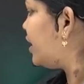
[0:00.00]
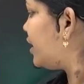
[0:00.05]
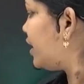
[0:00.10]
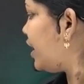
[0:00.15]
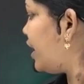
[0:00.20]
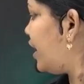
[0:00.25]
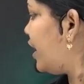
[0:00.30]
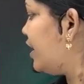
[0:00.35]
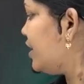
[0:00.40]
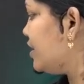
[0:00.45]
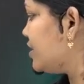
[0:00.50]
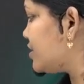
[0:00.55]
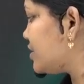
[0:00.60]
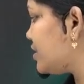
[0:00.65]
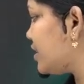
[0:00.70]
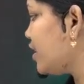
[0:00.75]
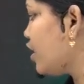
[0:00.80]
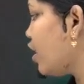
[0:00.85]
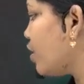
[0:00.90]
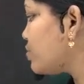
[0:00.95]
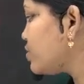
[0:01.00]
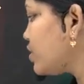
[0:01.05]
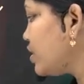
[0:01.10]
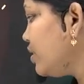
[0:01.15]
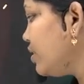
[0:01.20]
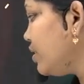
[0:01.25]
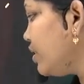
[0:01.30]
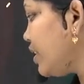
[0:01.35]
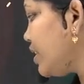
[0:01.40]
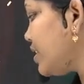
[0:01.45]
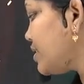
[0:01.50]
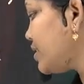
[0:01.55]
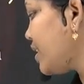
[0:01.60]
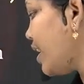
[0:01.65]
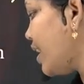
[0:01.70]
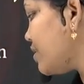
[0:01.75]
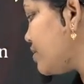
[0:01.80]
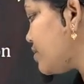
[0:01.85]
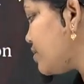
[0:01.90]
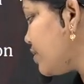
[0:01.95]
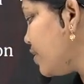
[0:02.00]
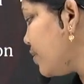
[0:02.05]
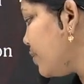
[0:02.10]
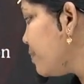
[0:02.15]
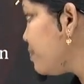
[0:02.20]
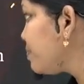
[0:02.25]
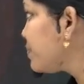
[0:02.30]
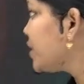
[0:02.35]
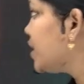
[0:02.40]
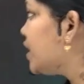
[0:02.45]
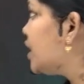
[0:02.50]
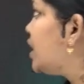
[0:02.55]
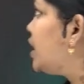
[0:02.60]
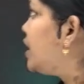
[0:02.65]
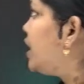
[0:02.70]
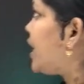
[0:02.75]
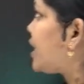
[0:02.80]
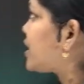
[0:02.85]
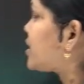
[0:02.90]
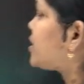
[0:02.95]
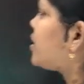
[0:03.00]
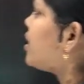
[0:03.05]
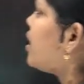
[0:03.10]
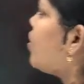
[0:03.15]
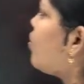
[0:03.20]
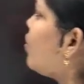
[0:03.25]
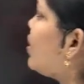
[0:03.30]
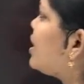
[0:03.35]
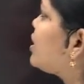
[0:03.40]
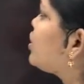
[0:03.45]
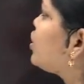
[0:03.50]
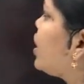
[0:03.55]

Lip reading: A and C option, D is the answer. Next, what is your